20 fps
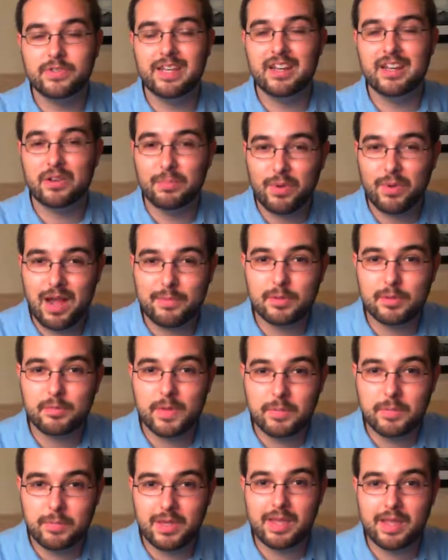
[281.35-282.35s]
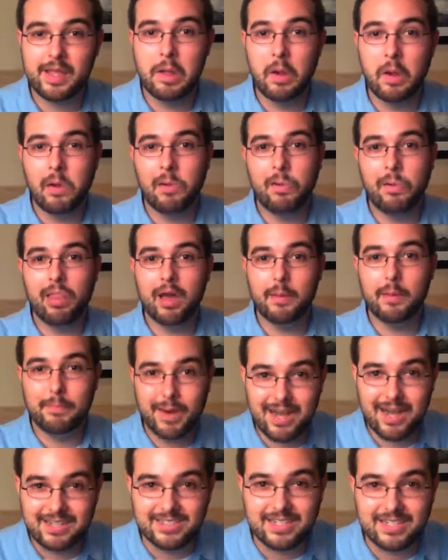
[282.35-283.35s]
that could probably be a
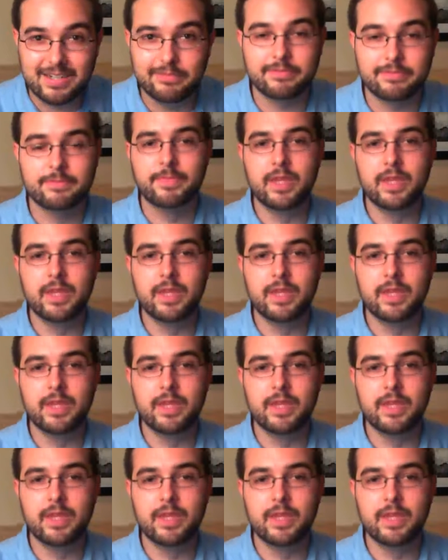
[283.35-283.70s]
positive.